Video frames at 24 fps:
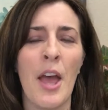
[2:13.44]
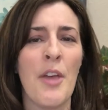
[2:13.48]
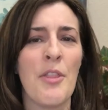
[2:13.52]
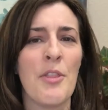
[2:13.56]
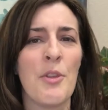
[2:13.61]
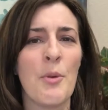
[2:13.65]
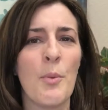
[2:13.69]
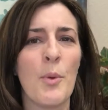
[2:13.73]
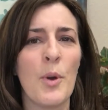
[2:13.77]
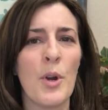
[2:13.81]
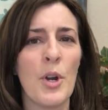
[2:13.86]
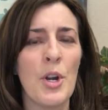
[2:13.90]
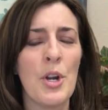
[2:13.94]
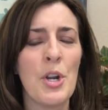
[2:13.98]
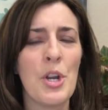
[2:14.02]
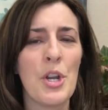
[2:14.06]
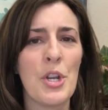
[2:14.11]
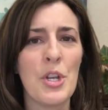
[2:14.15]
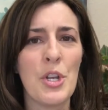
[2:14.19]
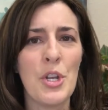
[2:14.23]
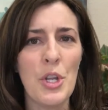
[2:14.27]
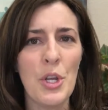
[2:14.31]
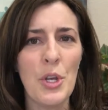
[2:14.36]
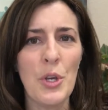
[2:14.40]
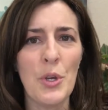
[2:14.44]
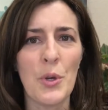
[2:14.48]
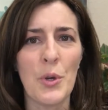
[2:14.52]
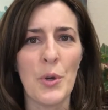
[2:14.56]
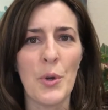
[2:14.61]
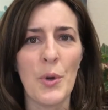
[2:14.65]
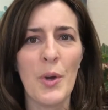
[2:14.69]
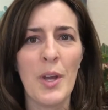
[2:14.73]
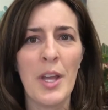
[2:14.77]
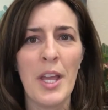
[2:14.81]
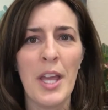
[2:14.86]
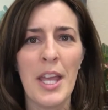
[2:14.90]
The word
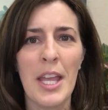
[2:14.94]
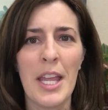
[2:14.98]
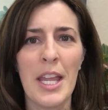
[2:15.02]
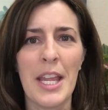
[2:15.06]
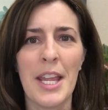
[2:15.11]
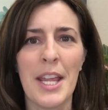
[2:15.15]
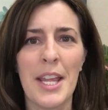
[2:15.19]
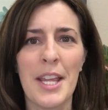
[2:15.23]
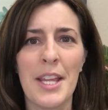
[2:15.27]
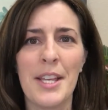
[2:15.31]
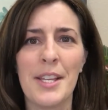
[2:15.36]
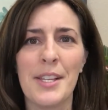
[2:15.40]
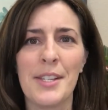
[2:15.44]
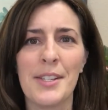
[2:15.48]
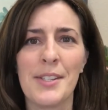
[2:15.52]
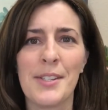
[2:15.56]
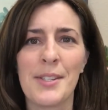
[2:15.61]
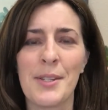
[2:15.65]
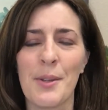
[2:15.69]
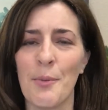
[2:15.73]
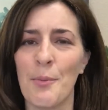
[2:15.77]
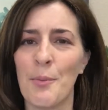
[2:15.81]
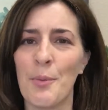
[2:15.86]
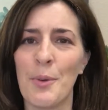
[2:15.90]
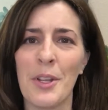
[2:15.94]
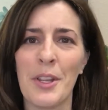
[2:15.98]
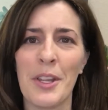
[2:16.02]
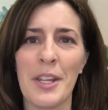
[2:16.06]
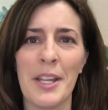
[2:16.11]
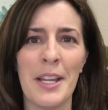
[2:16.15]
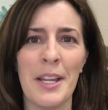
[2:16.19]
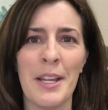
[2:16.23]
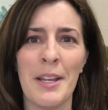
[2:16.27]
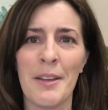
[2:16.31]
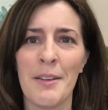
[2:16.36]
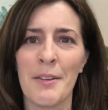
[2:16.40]
new is
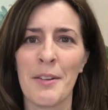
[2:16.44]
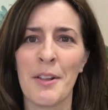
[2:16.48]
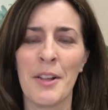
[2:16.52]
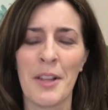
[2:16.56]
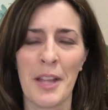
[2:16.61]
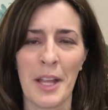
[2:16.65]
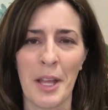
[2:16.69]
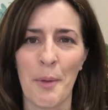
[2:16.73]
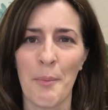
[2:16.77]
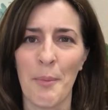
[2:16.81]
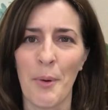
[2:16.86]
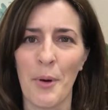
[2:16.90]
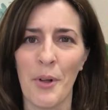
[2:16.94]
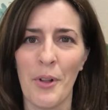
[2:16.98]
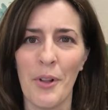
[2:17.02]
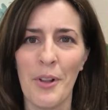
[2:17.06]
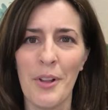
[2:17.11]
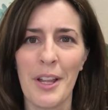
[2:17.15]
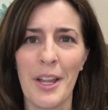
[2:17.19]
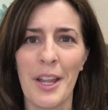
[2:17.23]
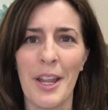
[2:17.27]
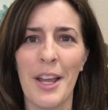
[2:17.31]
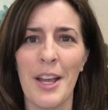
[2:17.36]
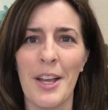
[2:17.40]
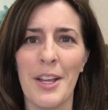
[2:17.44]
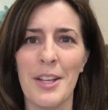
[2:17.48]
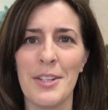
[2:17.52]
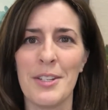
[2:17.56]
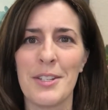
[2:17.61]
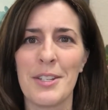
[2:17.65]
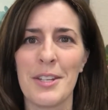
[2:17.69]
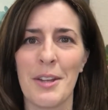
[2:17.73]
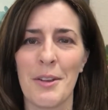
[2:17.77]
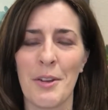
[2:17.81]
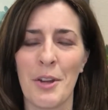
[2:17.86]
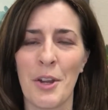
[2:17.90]
really clickable and
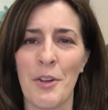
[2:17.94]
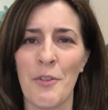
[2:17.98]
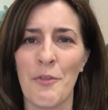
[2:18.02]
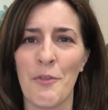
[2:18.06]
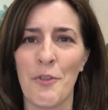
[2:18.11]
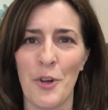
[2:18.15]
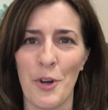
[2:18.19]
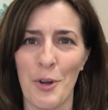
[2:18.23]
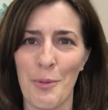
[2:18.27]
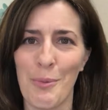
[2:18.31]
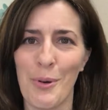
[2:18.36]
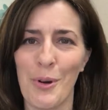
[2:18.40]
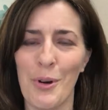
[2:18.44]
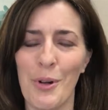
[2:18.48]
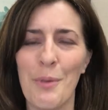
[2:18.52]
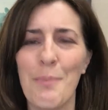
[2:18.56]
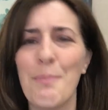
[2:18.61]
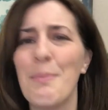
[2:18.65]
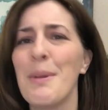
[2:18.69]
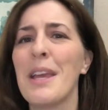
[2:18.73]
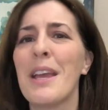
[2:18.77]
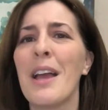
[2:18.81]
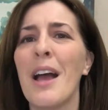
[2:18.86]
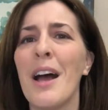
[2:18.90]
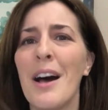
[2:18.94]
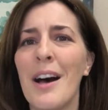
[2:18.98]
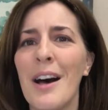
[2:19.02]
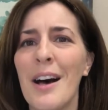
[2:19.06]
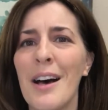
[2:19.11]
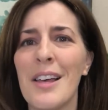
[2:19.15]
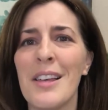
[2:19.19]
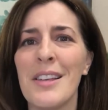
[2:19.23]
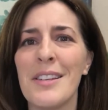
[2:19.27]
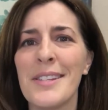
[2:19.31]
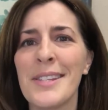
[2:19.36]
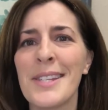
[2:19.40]
convertible
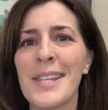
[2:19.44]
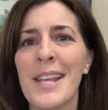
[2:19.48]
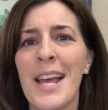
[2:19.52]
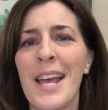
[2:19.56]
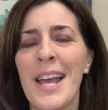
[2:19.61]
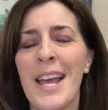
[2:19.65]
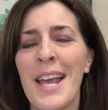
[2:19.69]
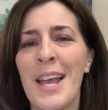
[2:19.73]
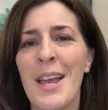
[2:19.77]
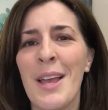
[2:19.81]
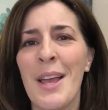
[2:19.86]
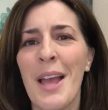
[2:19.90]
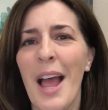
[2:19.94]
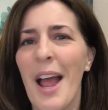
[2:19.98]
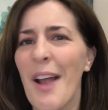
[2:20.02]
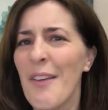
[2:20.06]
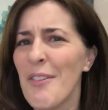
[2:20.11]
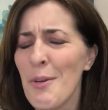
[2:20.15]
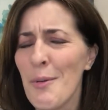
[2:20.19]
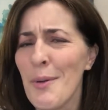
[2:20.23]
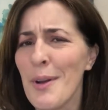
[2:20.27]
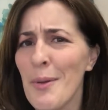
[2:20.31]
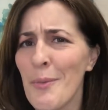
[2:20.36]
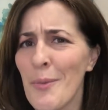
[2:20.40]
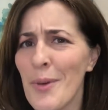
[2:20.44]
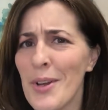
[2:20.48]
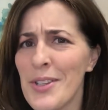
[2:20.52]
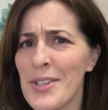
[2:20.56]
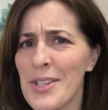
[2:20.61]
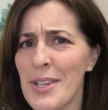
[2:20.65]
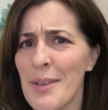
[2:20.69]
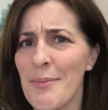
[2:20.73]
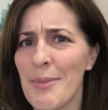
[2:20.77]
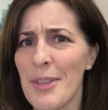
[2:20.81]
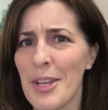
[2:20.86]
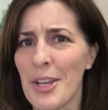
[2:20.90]
because everyone wants
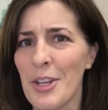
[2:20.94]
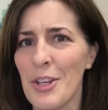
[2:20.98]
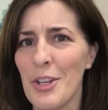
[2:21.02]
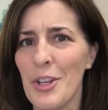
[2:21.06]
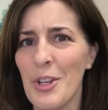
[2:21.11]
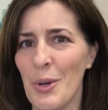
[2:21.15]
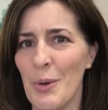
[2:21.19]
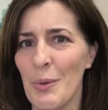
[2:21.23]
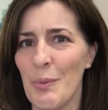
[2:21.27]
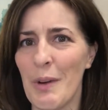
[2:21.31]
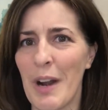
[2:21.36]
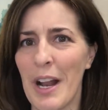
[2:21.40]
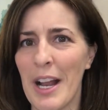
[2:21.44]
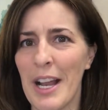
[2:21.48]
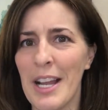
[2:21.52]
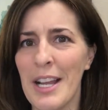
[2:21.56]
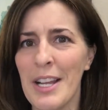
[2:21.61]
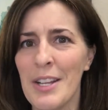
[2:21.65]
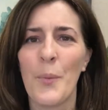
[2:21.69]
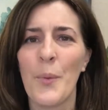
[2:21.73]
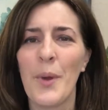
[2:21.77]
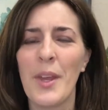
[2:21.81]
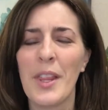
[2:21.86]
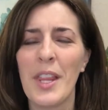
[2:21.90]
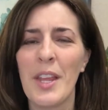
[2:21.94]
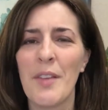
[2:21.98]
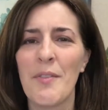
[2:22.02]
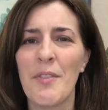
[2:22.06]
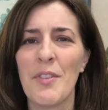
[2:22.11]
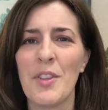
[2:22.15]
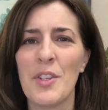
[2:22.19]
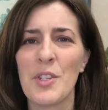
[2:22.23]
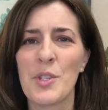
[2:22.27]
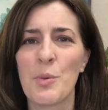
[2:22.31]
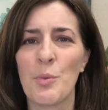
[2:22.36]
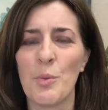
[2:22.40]
something new, right? We live in
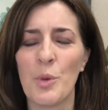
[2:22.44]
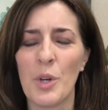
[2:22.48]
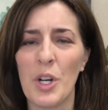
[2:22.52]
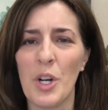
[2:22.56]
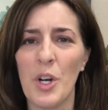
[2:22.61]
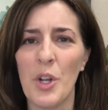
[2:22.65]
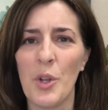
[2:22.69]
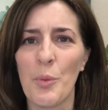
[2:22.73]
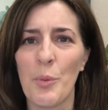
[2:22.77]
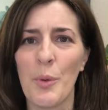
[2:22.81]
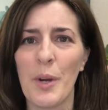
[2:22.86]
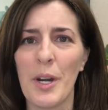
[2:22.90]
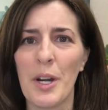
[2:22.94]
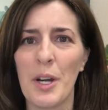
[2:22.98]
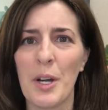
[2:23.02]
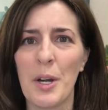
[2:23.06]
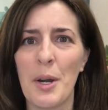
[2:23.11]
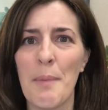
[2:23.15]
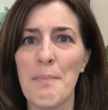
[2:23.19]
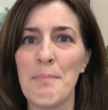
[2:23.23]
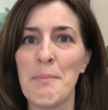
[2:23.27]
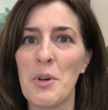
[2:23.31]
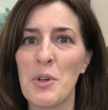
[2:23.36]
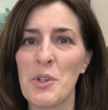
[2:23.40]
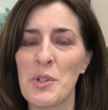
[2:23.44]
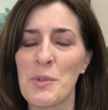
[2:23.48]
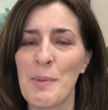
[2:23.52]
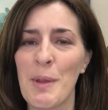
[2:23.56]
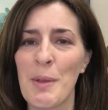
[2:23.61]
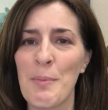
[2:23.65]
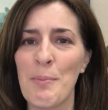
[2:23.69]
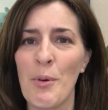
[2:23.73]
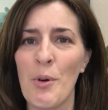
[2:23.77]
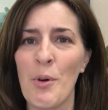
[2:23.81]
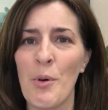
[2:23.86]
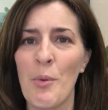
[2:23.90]
this world where most
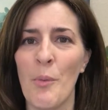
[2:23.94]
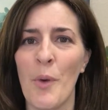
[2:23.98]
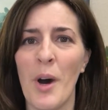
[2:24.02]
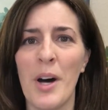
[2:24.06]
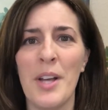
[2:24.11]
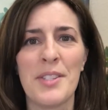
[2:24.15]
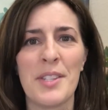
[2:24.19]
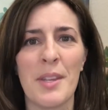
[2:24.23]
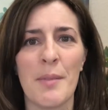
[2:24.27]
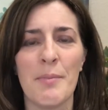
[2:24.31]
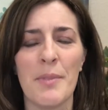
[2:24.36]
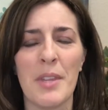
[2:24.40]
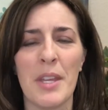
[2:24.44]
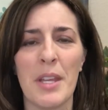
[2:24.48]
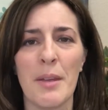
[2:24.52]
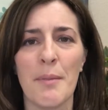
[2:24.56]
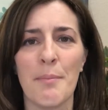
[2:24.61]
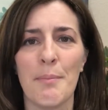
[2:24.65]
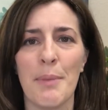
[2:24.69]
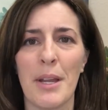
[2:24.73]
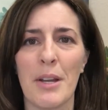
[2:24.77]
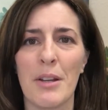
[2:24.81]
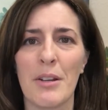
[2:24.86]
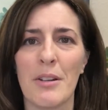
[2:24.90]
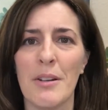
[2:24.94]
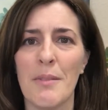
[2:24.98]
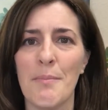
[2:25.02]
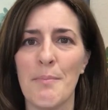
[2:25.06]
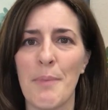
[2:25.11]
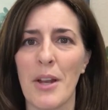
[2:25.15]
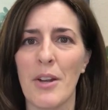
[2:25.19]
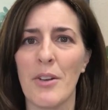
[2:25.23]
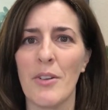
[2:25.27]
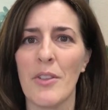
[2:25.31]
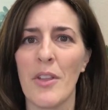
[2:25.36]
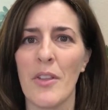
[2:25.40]
people want something bigger and
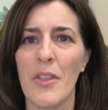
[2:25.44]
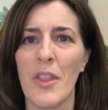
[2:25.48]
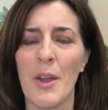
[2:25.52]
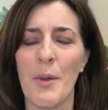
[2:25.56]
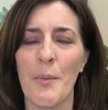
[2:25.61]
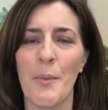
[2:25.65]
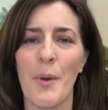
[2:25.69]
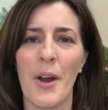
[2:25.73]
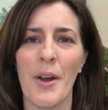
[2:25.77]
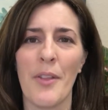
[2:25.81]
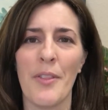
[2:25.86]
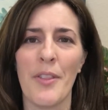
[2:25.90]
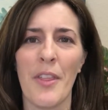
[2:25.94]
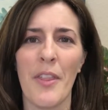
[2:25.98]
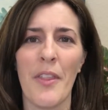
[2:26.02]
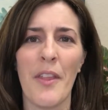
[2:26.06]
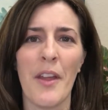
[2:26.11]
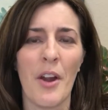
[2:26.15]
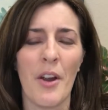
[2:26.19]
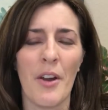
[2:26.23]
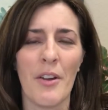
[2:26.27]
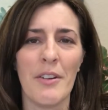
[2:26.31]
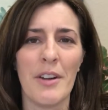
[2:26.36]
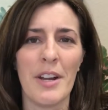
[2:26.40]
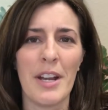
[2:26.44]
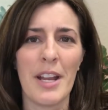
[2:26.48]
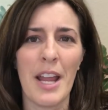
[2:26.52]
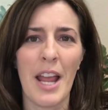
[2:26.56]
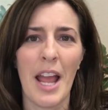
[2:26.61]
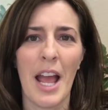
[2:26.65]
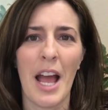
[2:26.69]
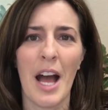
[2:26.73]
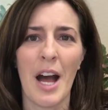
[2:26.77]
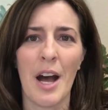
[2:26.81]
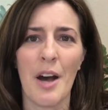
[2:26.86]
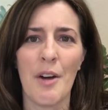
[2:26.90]
better than they already
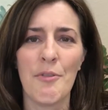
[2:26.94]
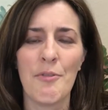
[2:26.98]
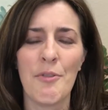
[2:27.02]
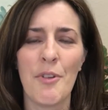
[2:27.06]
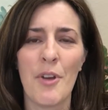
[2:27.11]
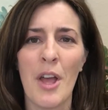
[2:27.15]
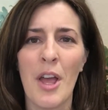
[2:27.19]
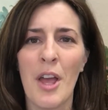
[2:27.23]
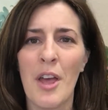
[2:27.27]
have.